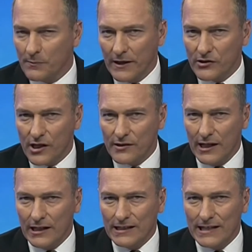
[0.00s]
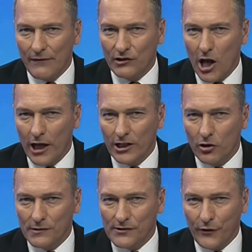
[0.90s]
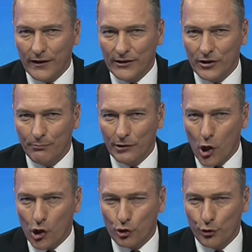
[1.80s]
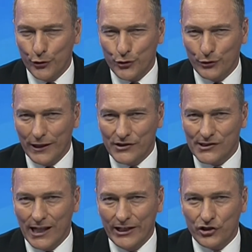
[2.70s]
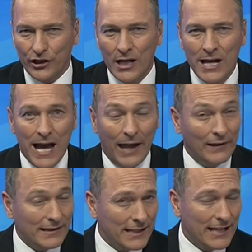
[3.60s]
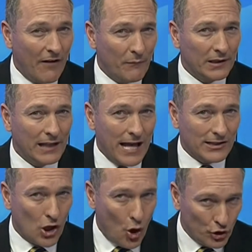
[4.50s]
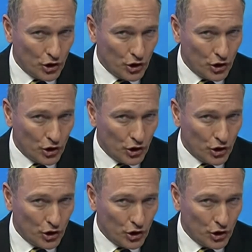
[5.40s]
Crossbench Senator David Leyonhjelm is threatening to block crucial legislation unless the government allows a